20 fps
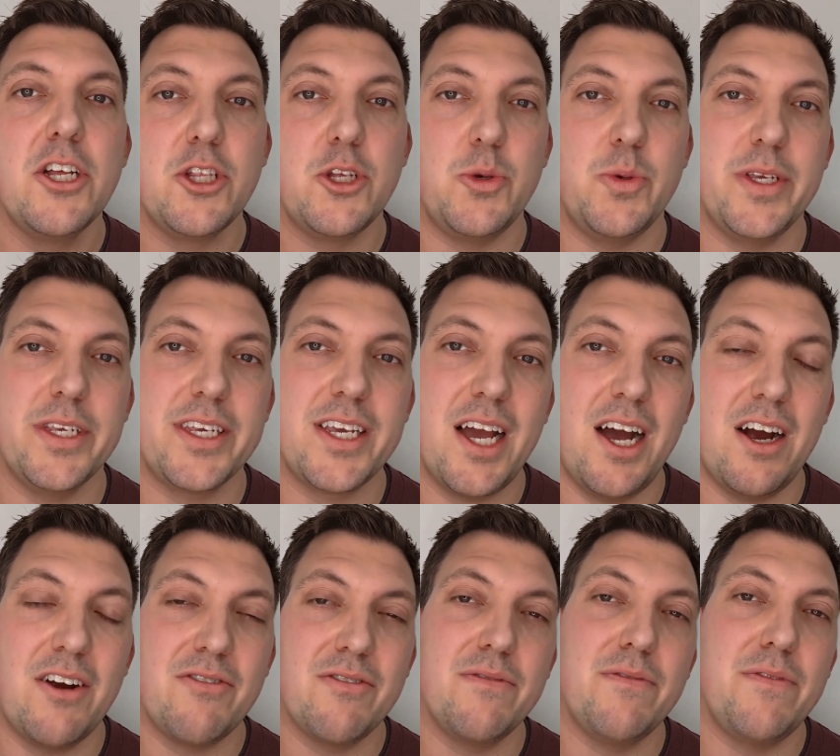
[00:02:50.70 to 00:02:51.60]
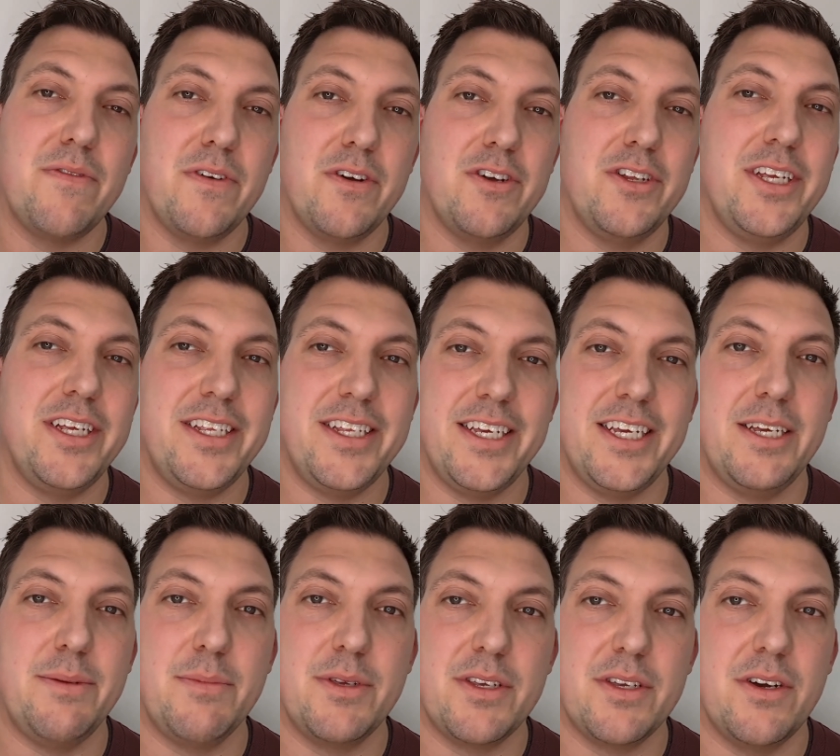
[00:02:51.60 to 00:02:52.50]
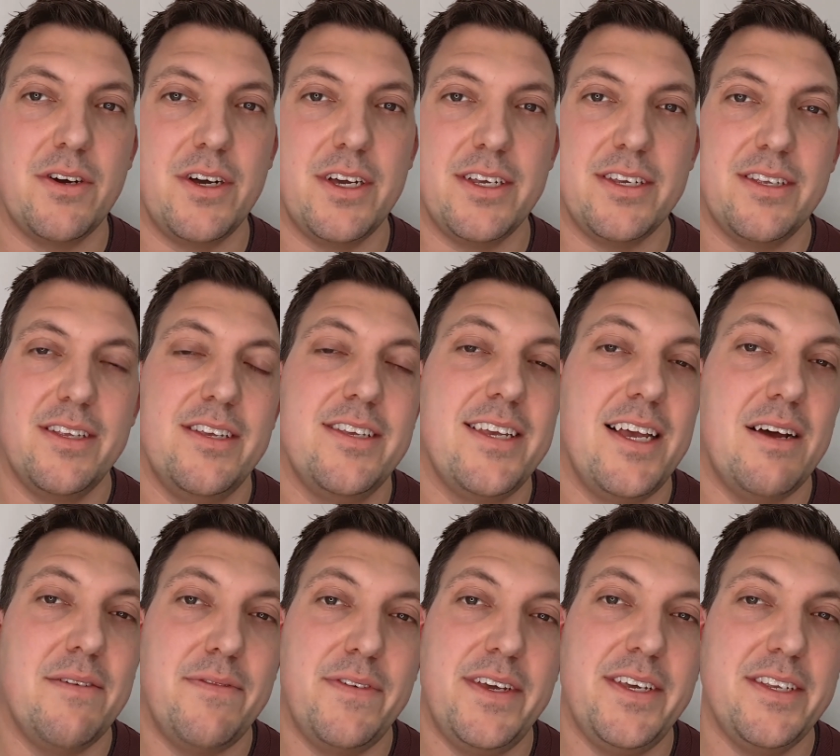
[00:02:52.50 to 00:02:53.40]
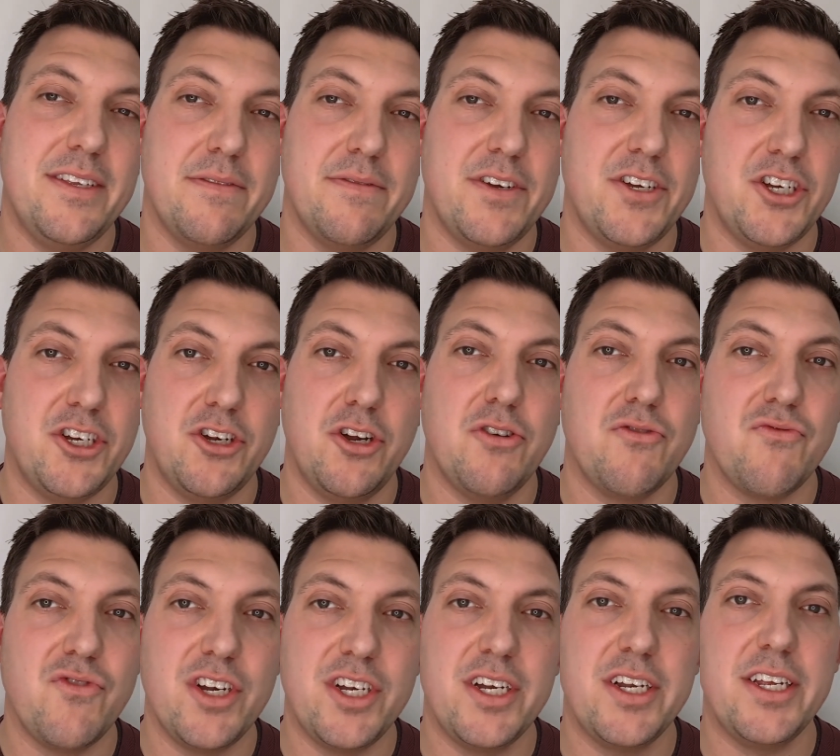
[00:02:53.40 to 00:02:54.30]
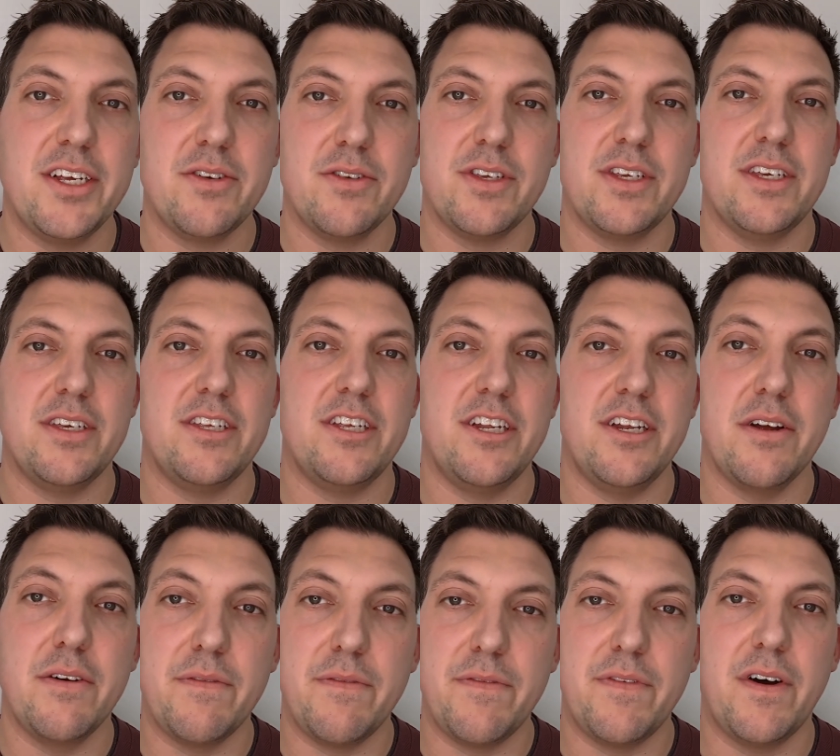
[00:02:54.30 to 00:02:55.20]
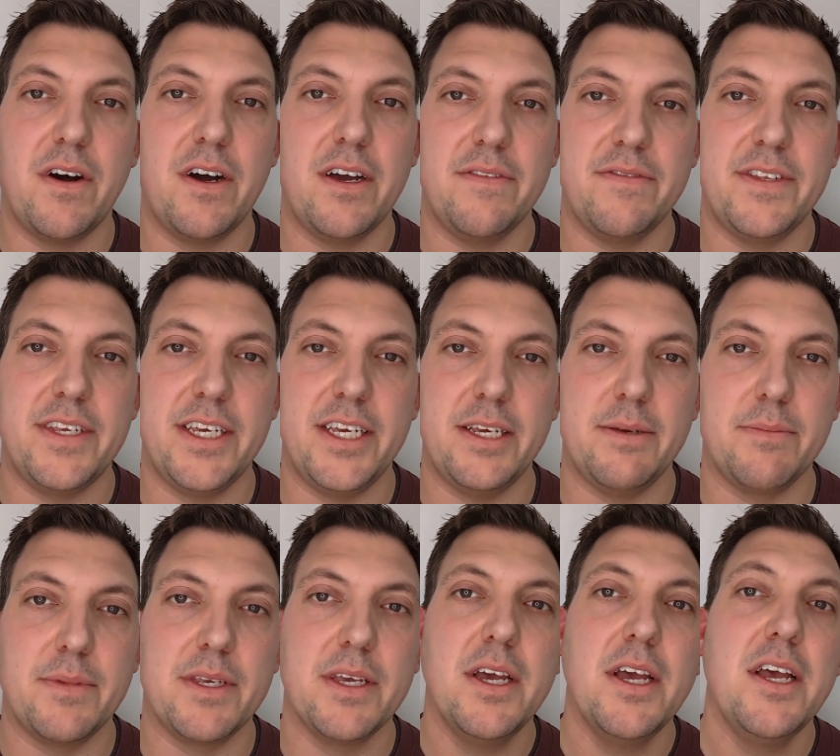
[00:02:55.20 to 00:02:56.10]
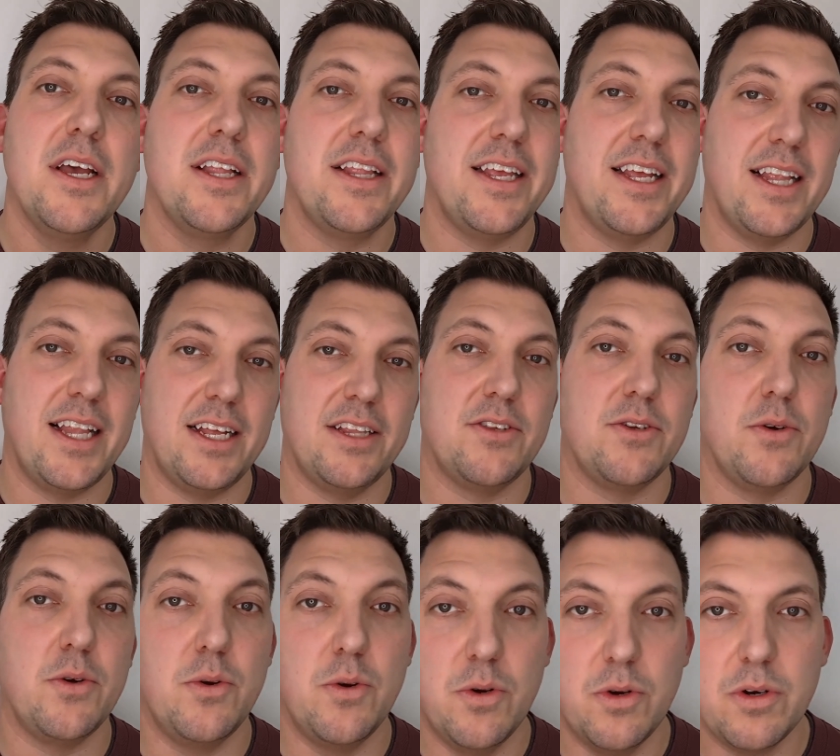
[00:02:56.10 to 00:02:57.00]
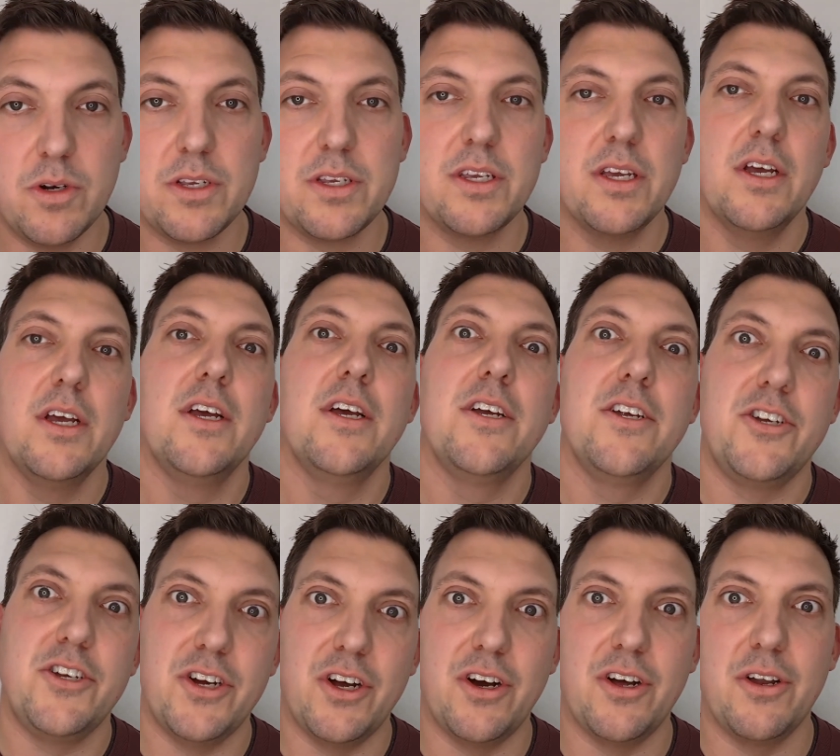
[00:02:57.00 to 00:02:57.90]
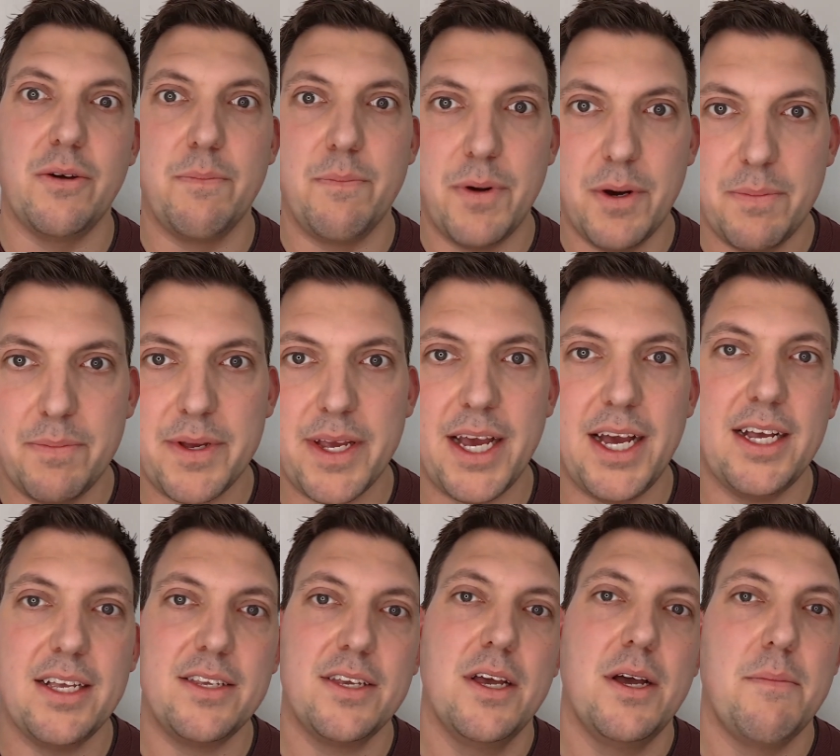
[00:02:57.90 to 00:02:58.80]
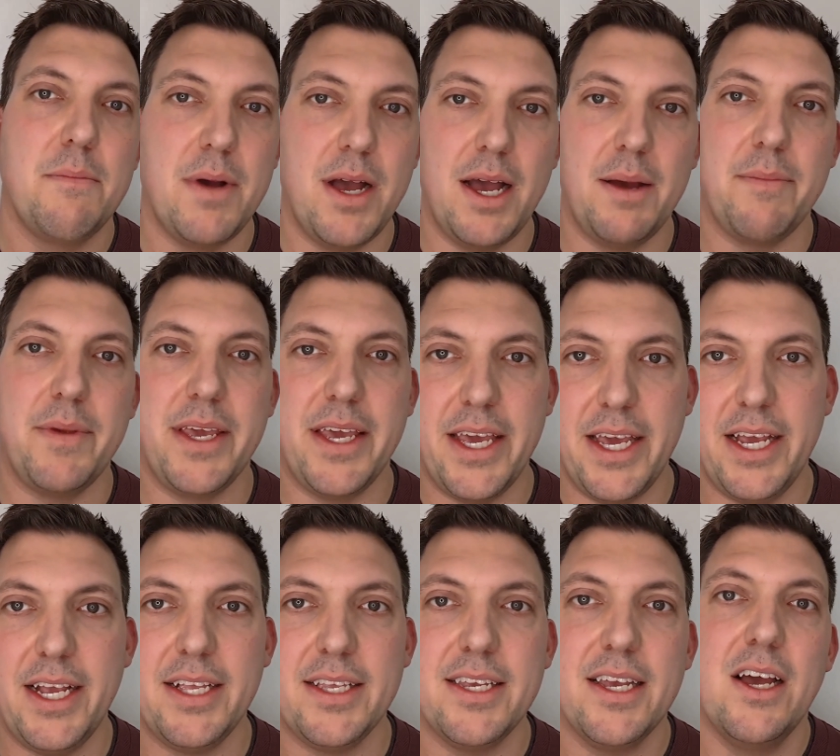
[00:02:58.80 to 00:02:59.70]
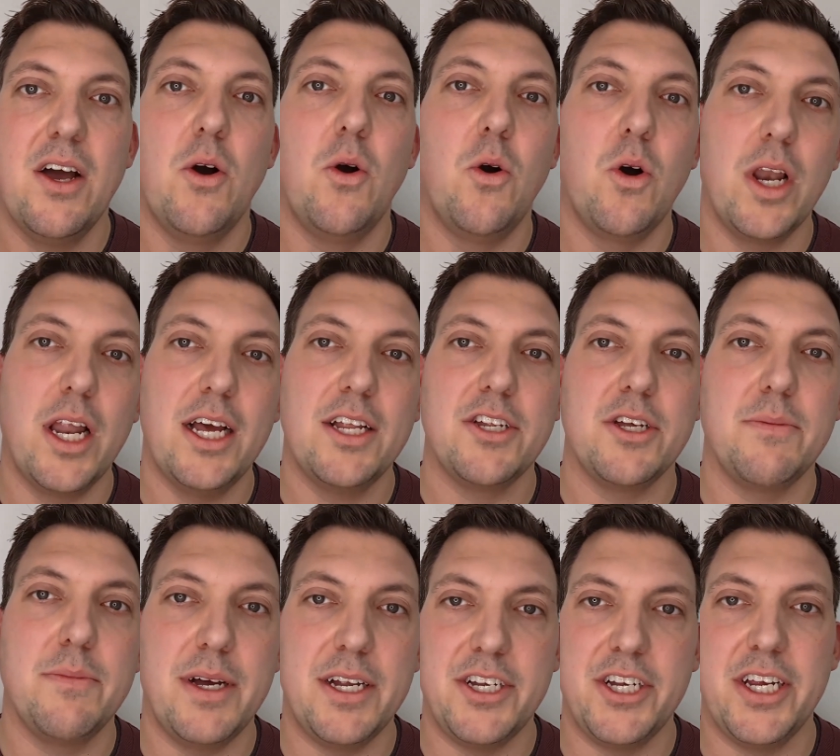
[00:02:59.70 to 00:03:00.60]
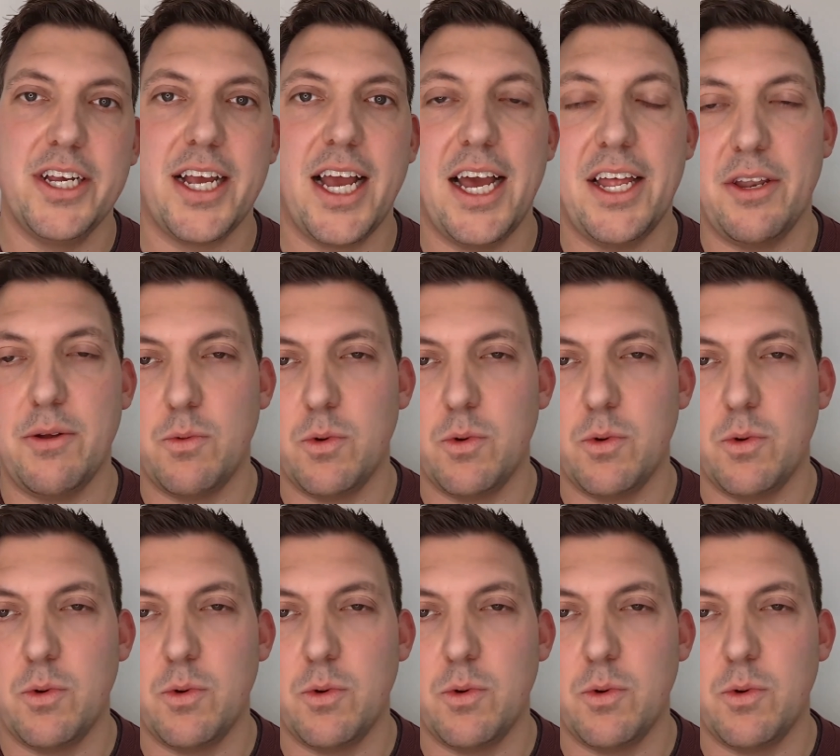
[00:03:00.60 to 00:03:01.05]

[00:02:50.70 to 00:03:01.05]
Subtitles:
to its current 30-team size. The Southeast Division originally consisted of 5 teams: the Atlanta Hawks, Charlotte Bobcats, Miami Heat, Orlando Magic, and the